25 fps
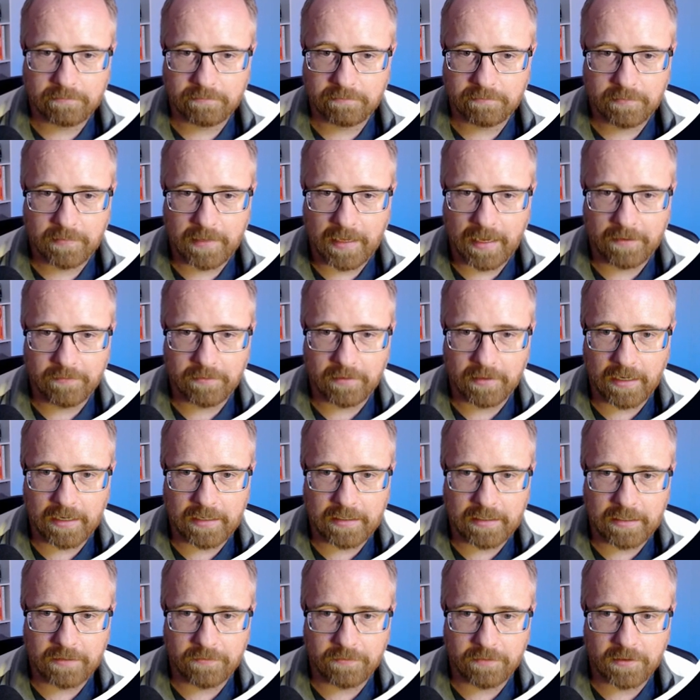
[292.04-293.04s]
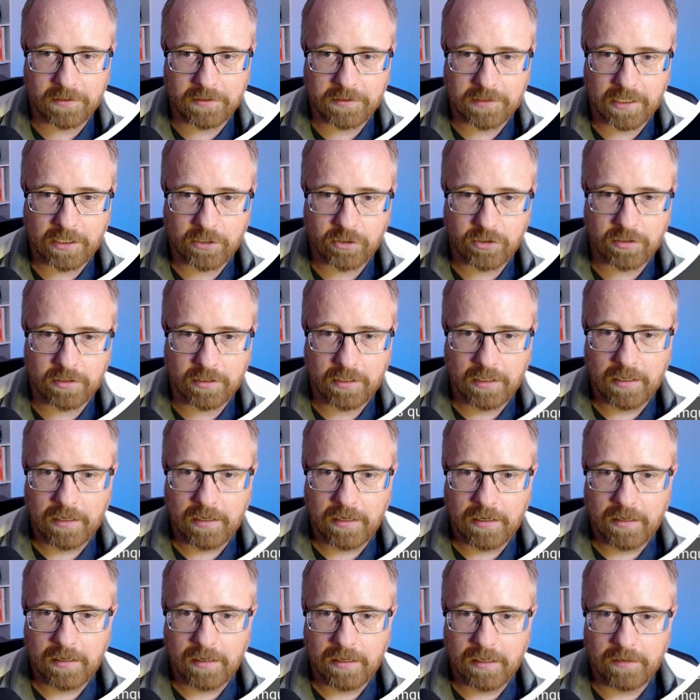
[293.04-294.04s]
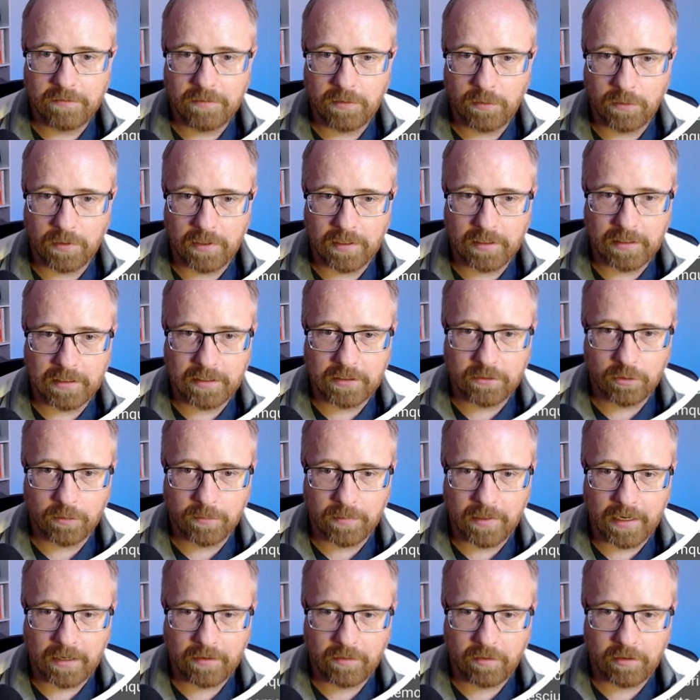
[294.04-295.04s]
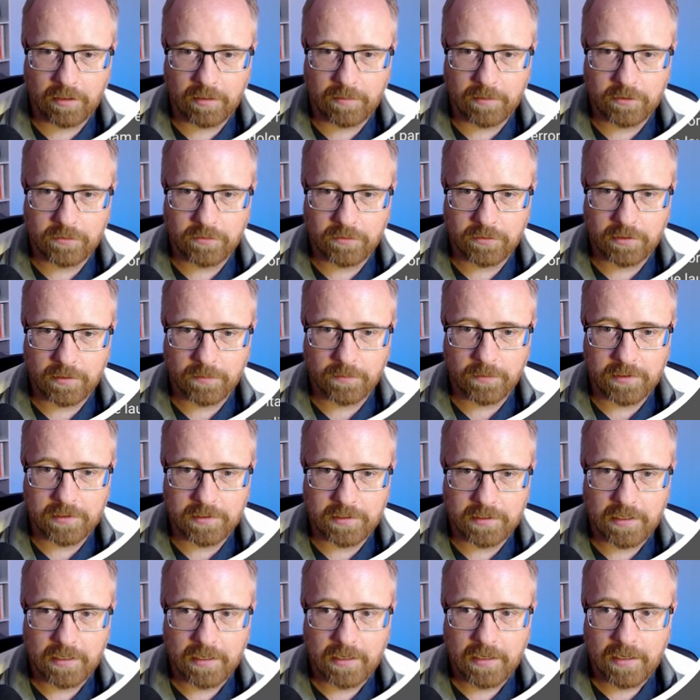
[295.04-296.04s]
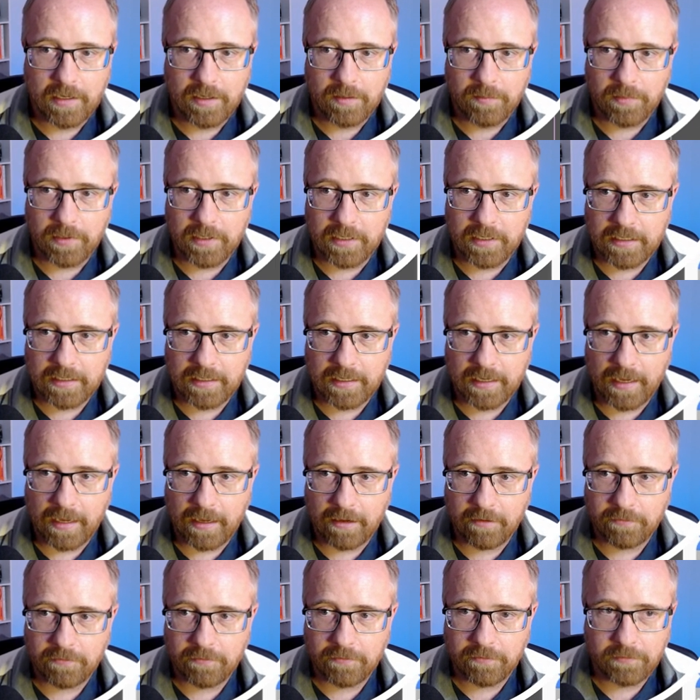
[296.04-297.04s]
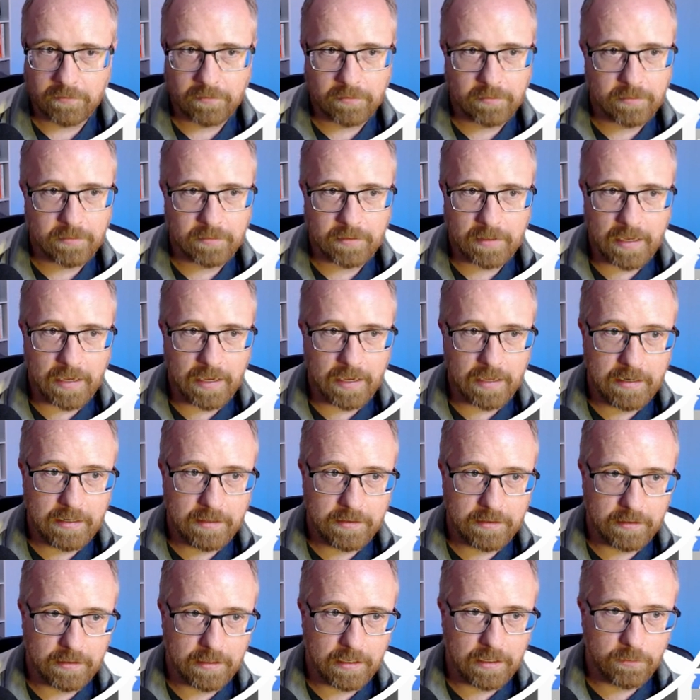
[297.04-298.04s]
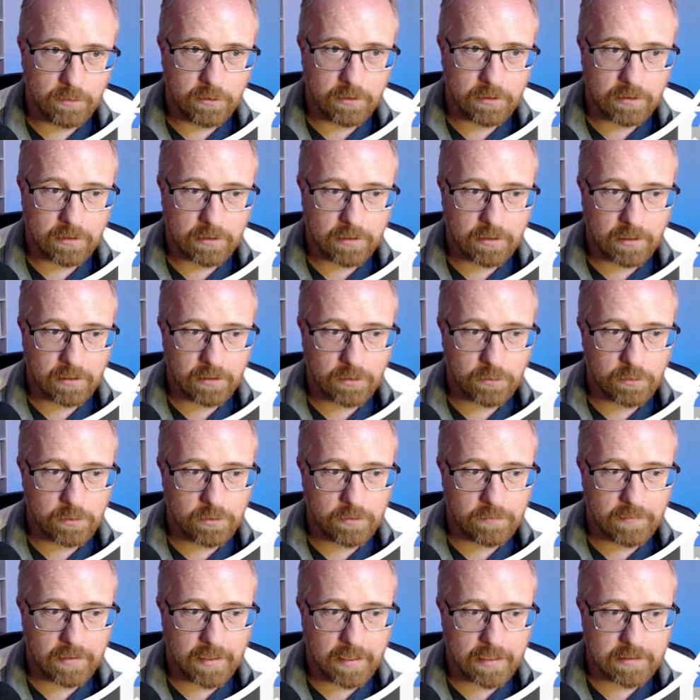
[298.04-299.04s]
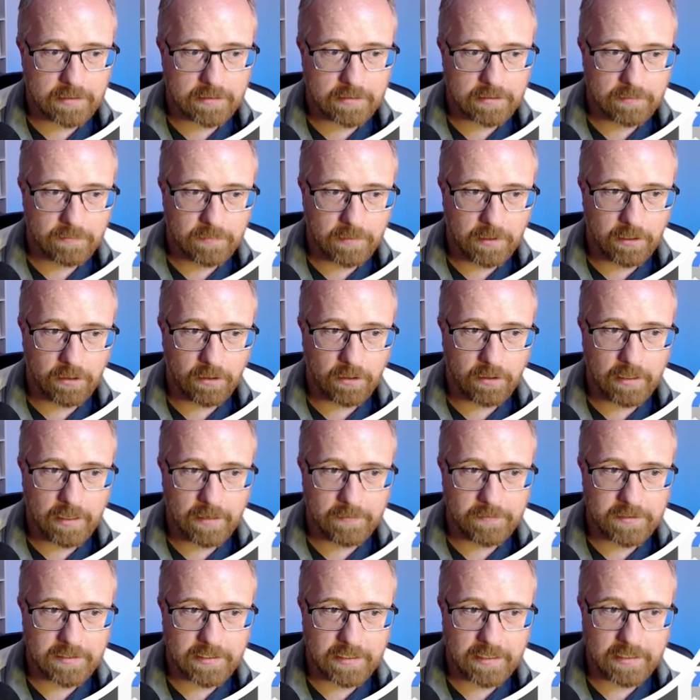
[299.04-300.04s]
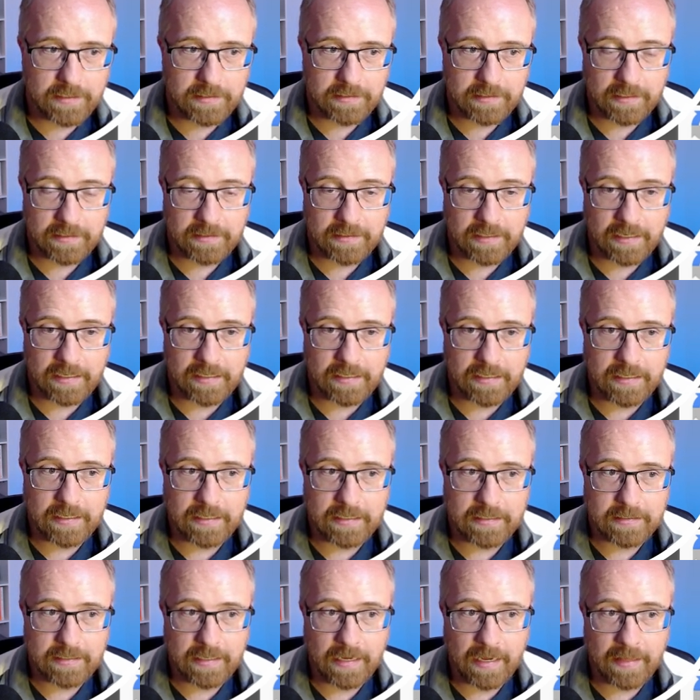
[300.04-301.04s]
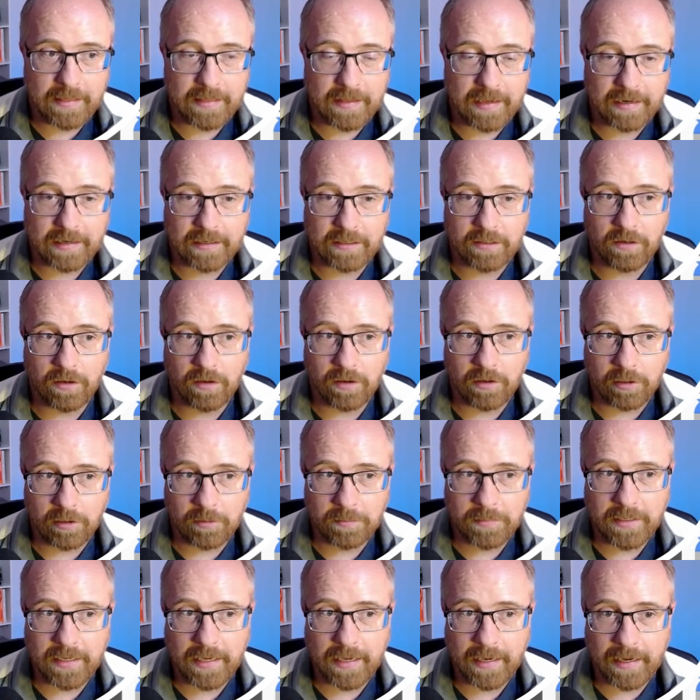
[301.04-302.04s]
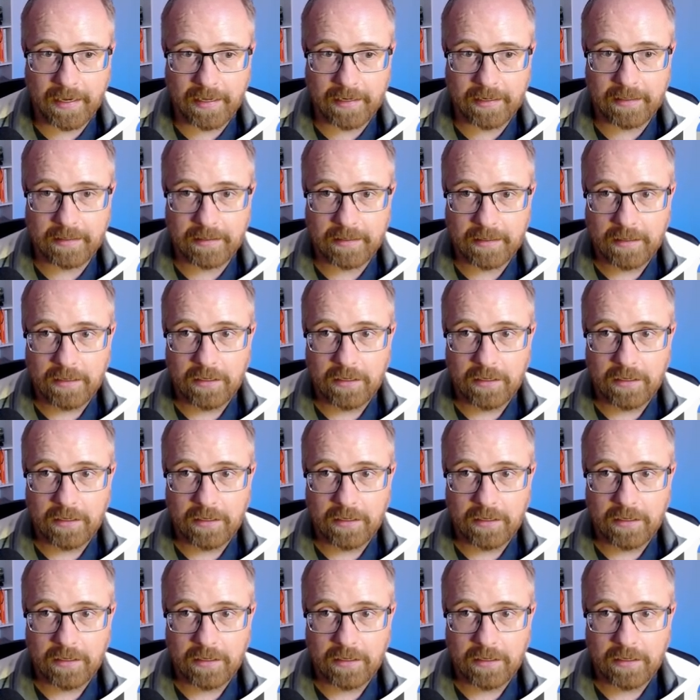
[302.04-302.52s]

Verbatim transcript: have an ID for the section if you want to link to a background image for some reason. But you can have anything, anywhere you click on, go to advanced. They all have CSS IDs and that can all be added